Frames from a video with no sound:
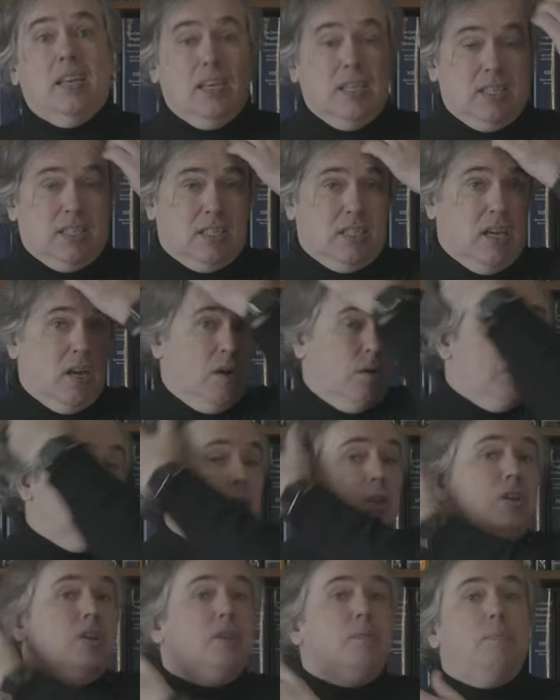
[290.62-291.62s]
So you
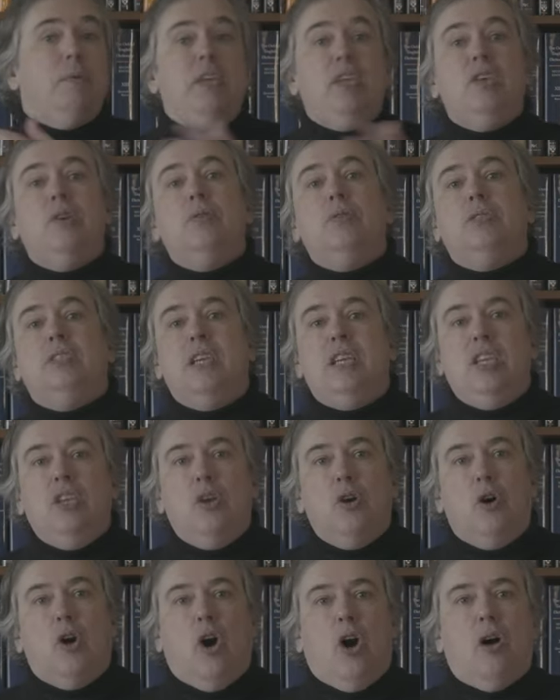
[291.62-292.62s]
can be using your